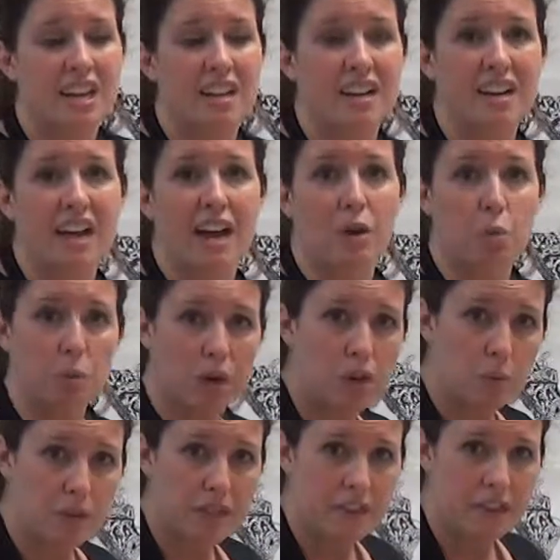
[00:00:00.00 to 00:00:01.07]
you got to
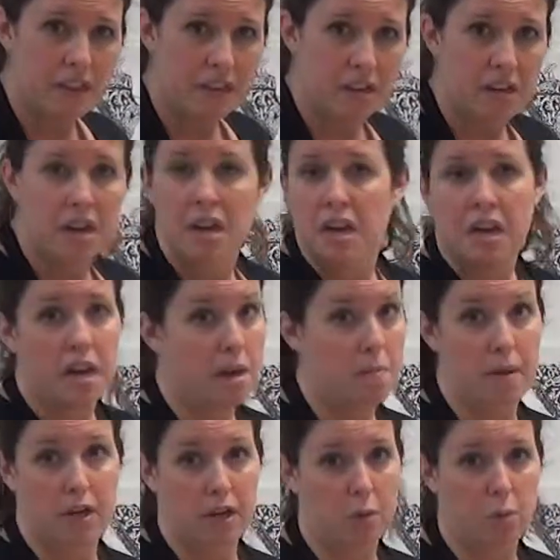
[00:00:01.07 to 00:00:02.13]
work with it and
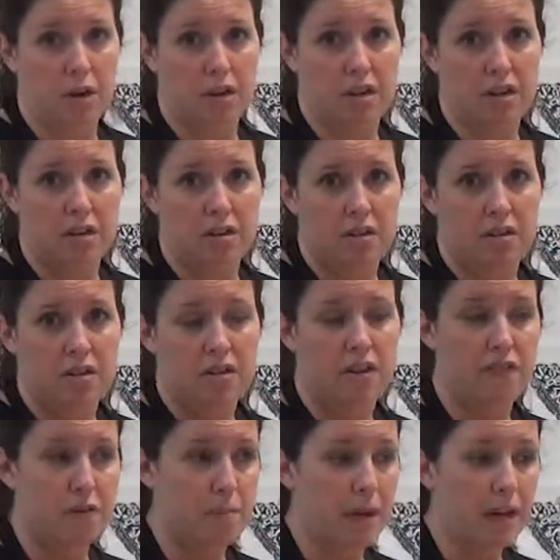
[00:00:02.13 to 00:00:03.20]
make it work.
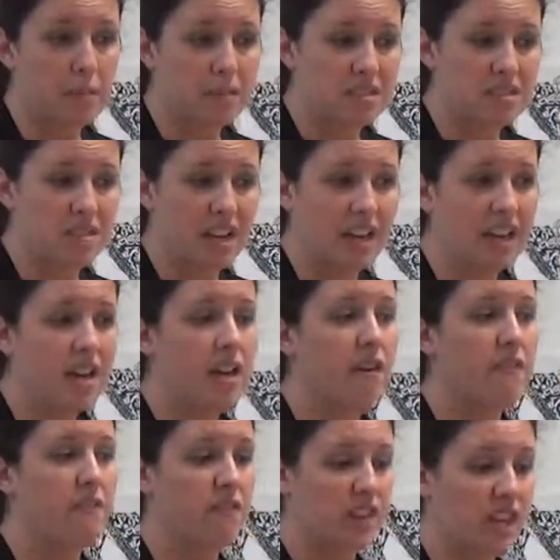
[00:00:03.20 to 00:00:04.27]
If you make a mistake,
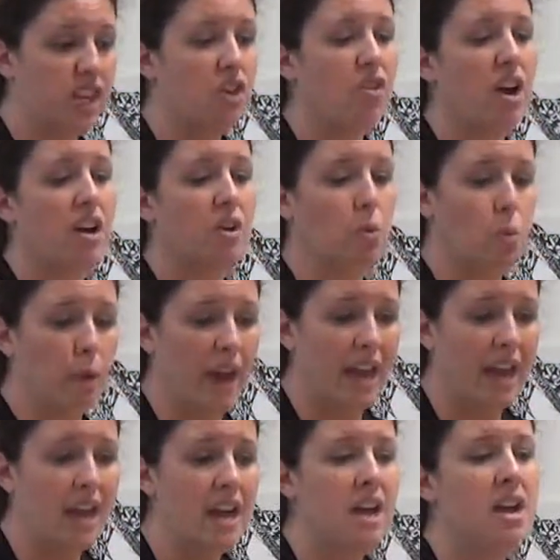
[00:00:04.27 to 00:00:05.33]
figure out a
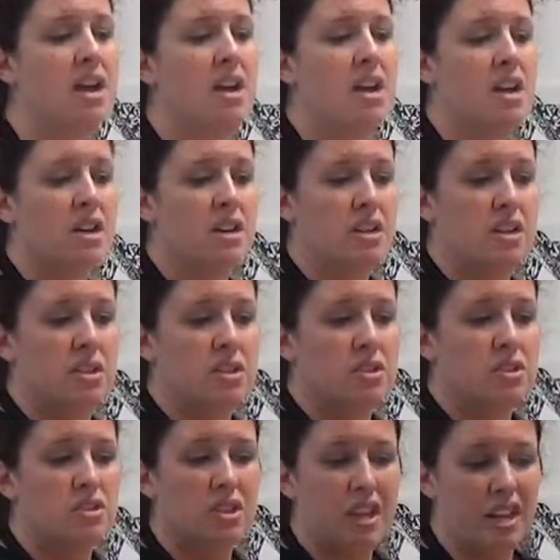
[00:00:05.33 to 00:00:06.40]
way
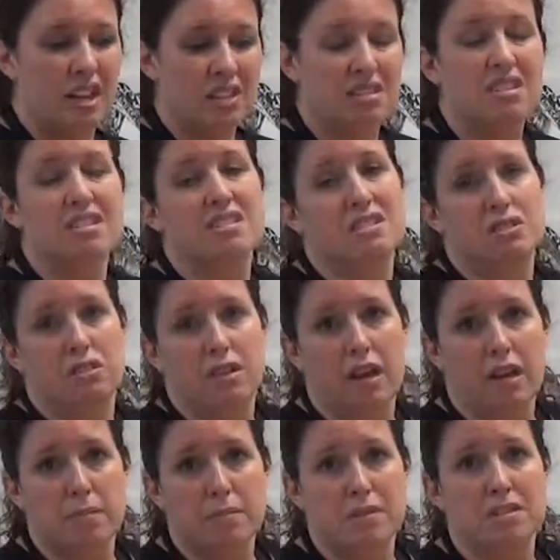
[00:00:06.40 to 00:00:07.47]
so that it doesn't look
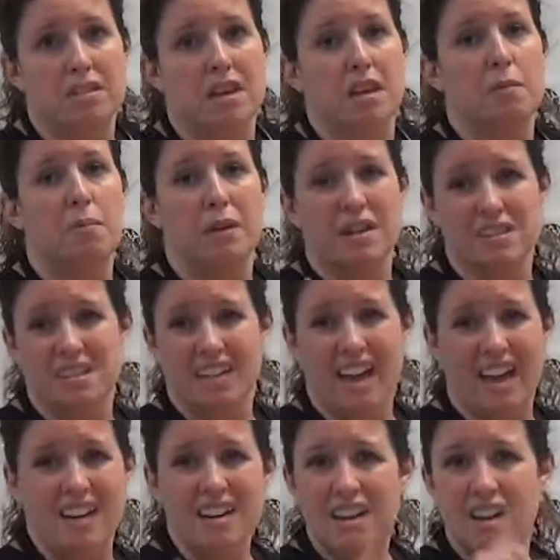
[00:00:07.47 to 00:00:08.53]
like a mistake. Because
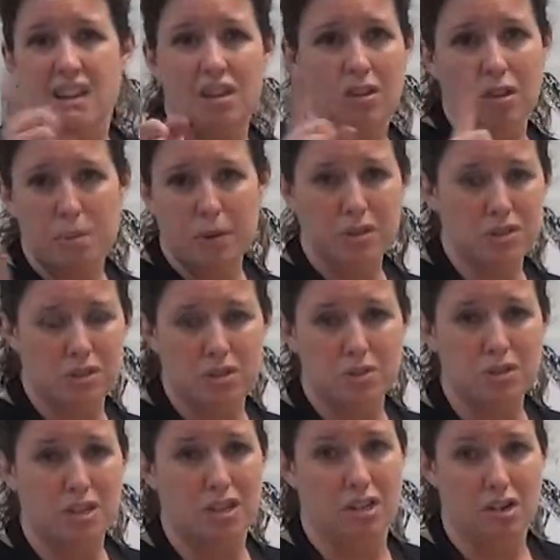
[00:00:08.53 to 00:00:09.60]
again, the only person
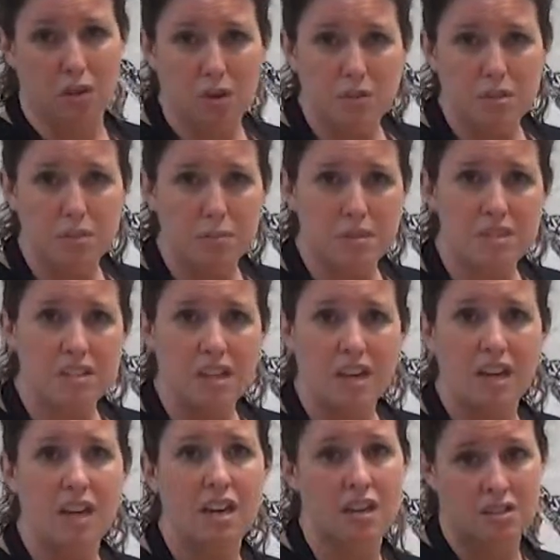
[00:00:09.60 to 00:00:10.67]
who's going to know it was a
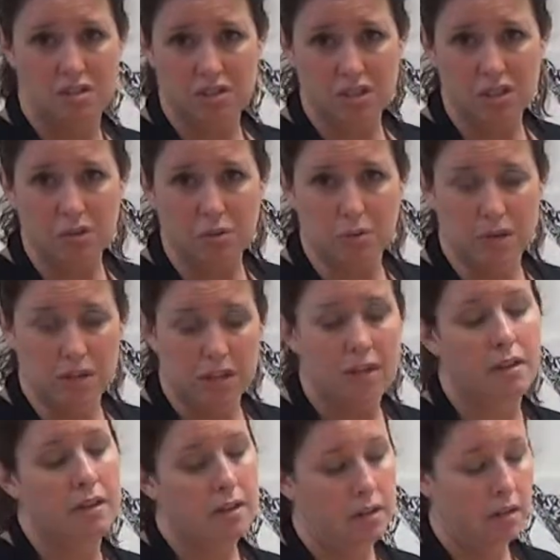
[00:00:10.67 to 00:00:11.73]
mistake is you,
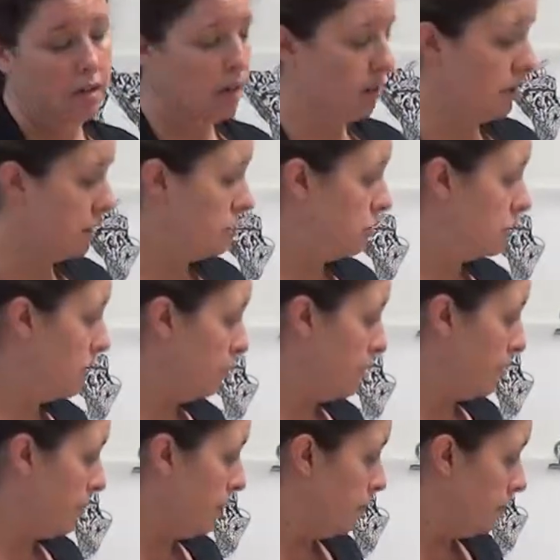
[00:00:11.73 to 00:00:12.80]
unless you tell
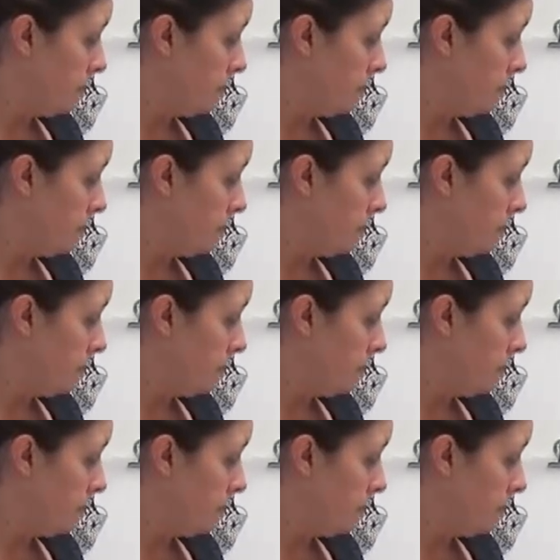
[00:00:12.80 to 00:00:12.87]
people.